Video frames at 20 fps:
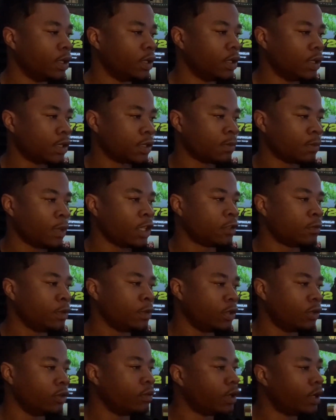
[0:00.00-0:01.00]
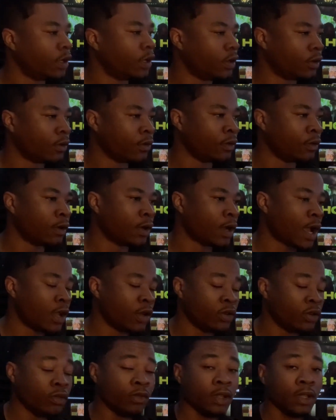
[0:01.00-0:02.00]
This makes me do that, or I
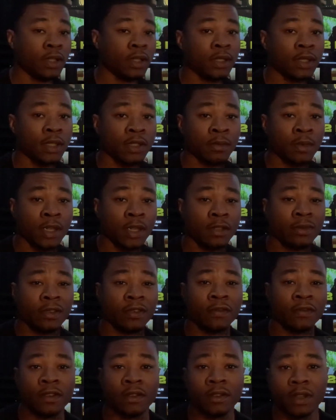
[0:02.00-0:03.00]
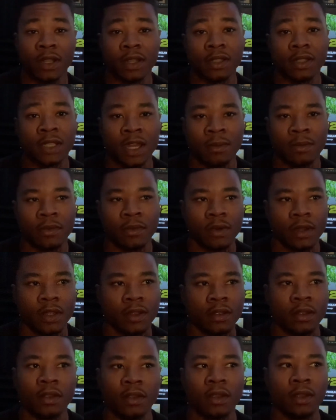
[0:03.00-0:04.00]
do this. This makes me feel that type of way.
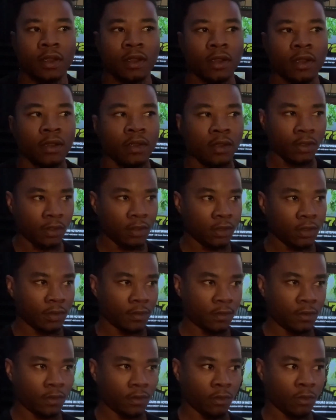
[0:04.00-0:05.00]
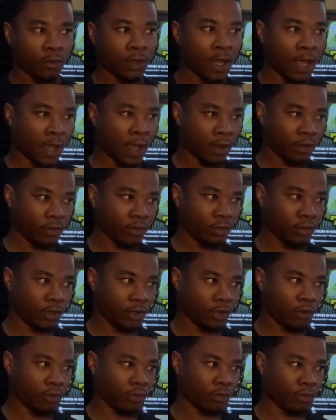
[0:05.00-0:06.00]
When I, you
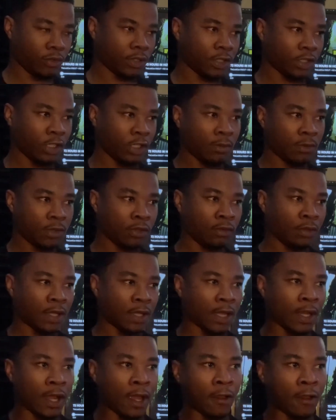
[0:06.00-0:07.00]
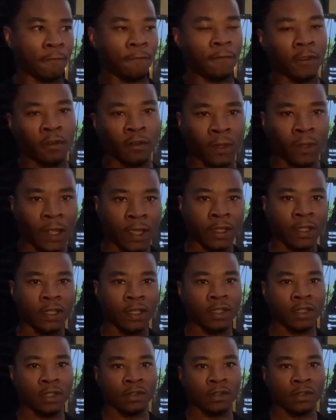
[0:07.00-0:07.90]
know, sleep too late, I feel like this.